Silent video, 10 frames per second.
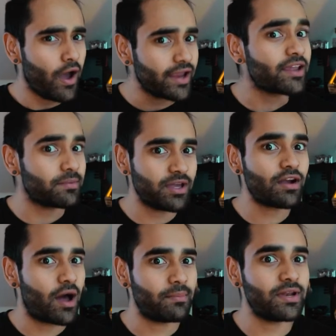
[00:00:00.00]
It could be a
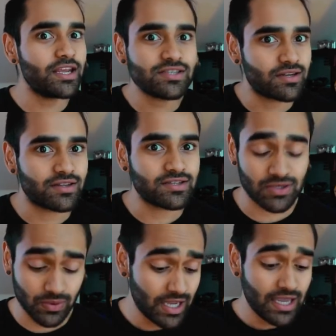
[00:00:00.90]
combination of the
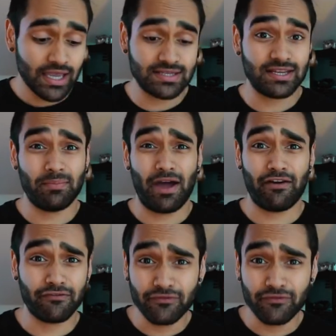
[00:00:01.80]
two. Is it about